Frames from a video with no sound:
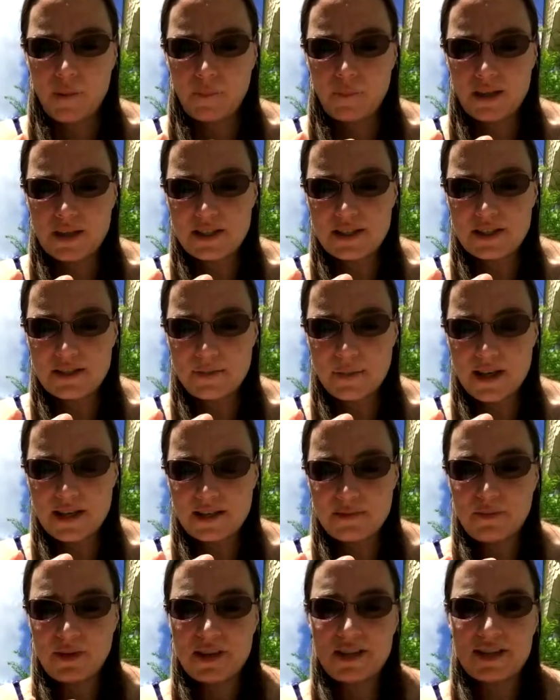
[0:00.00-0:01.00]
This is
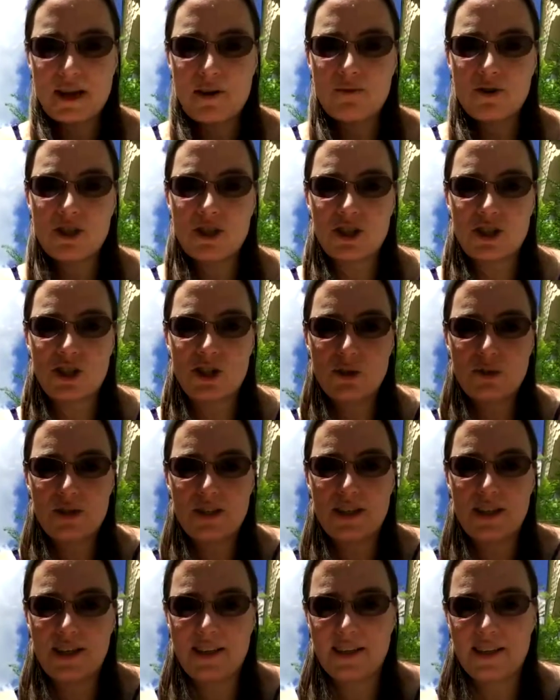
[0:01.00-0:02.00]
amazing because I was just
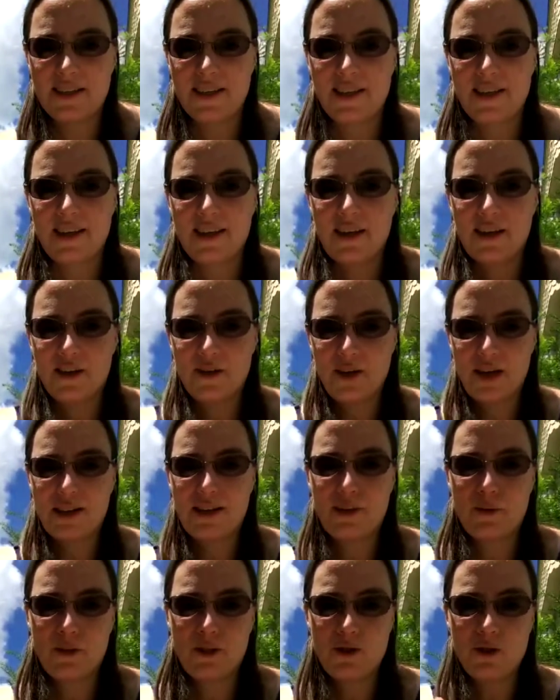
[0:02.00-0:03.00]
using, you know how
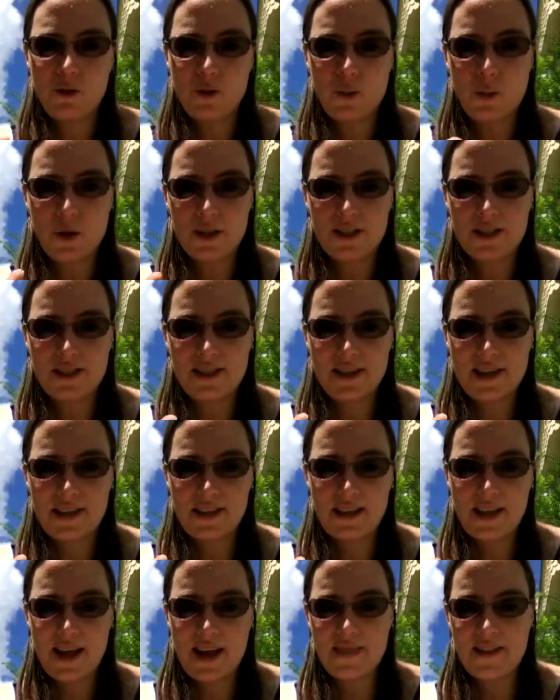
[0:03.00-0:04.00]
like when you twist it
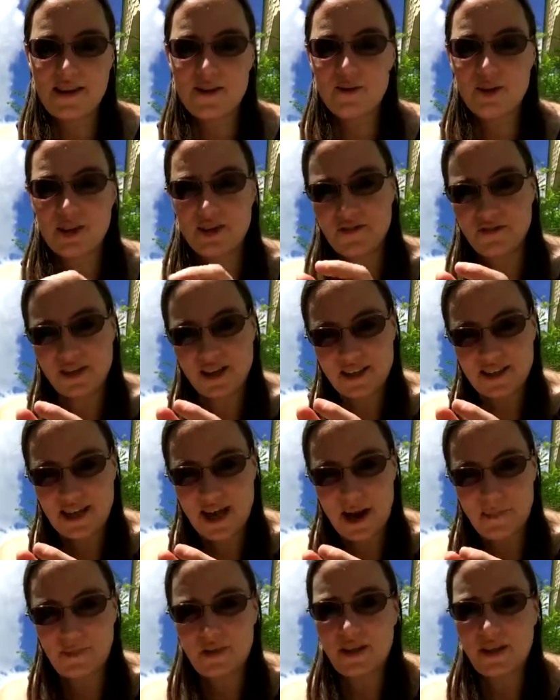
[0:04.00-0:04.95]
and then you get the very top